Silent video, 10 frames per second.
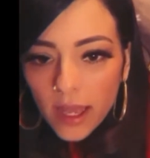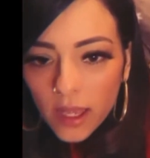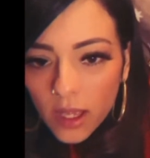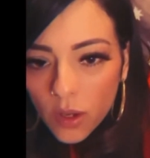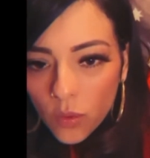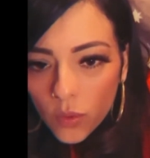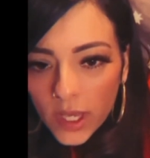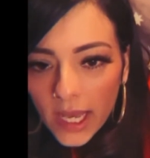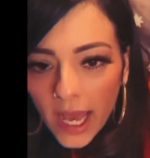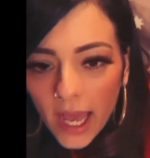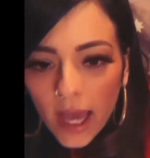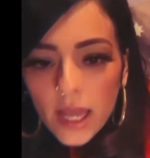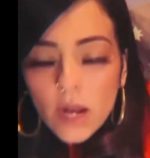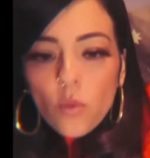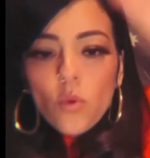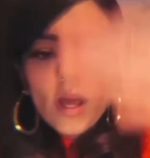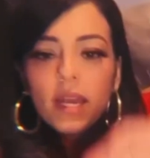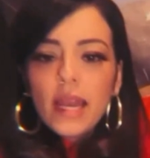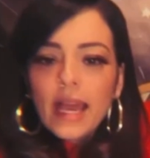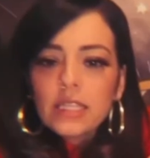We got one
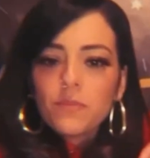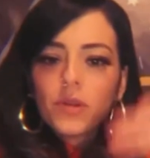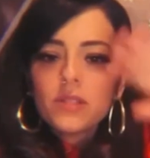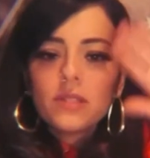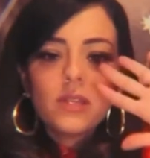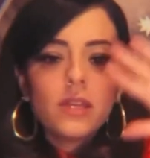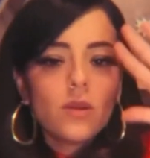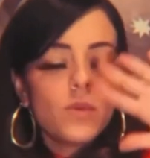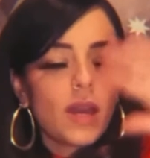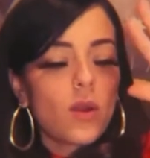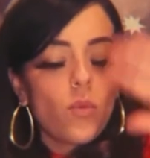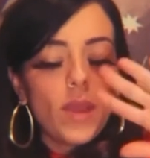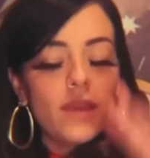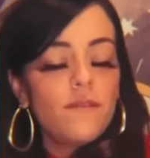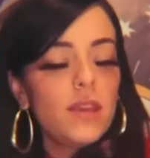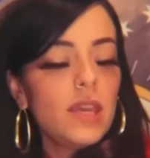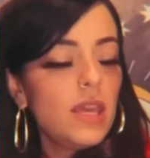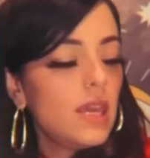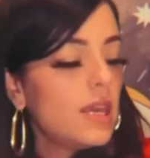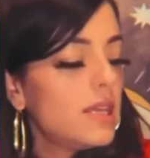last person here. We got a waving
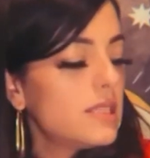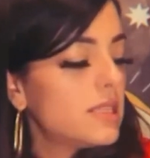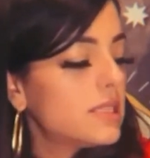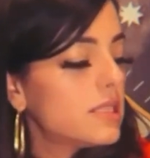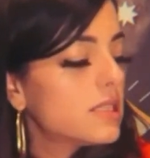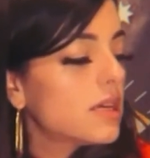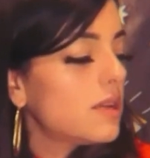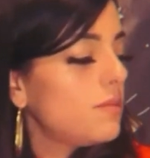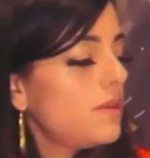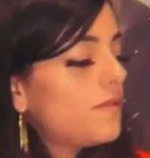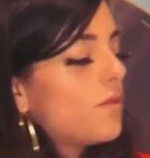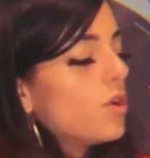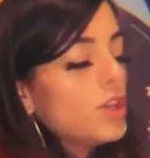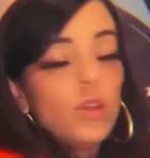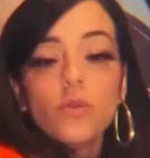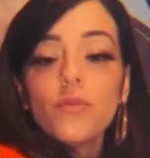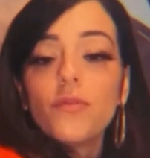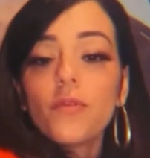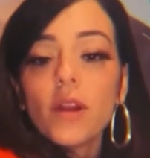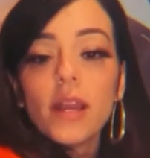hand. This is going to be for you,
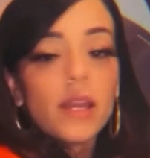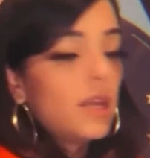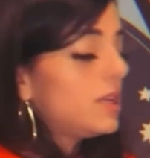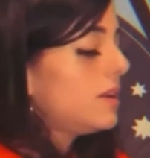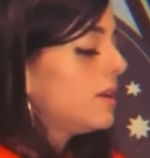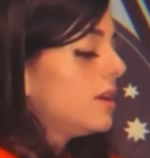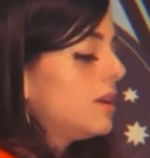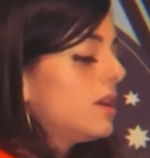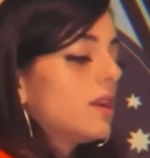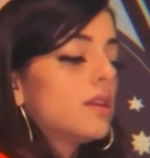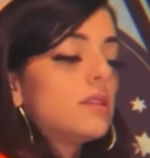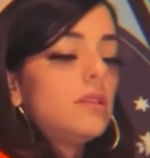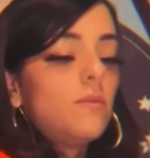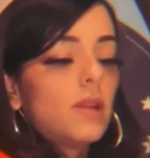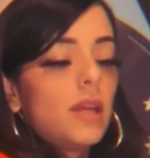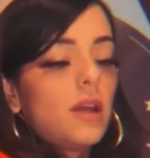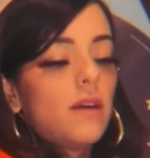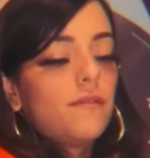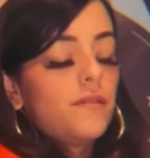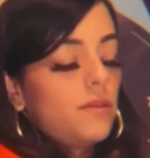friend. Let's see what I got
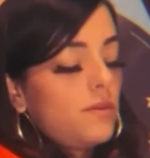for you.